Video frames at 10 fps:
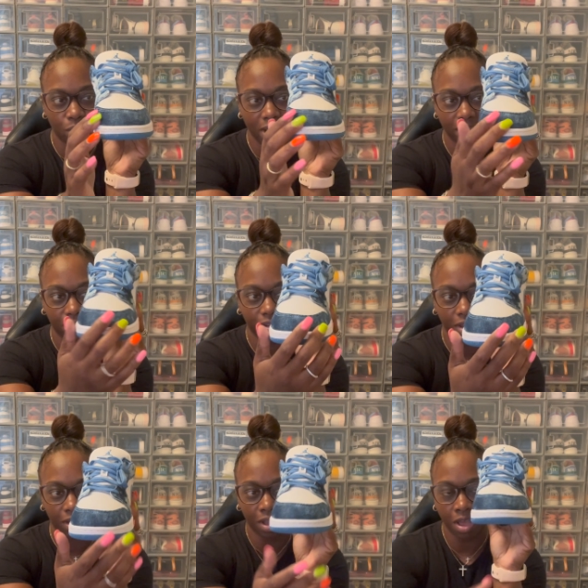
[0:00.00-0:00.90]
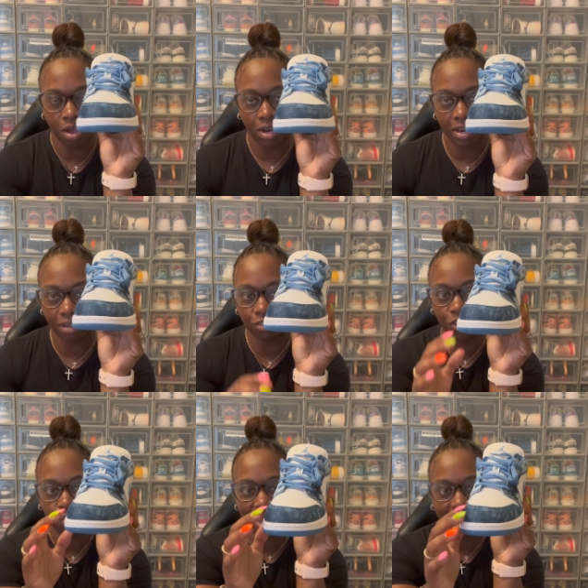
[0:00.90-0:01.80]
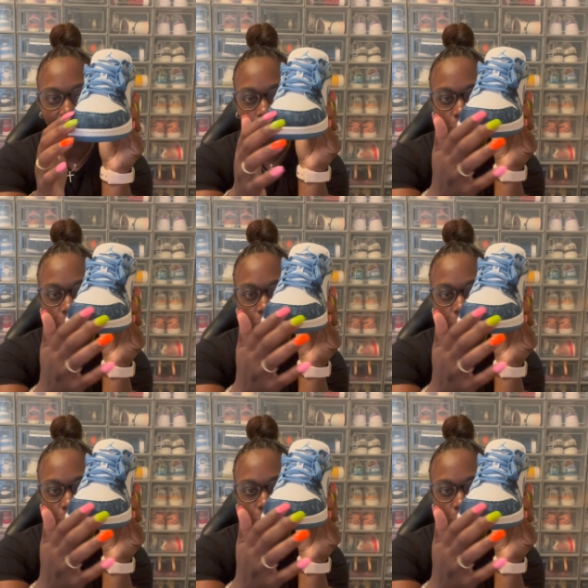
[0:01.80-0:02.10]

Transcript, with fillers: right here, the left shoe has all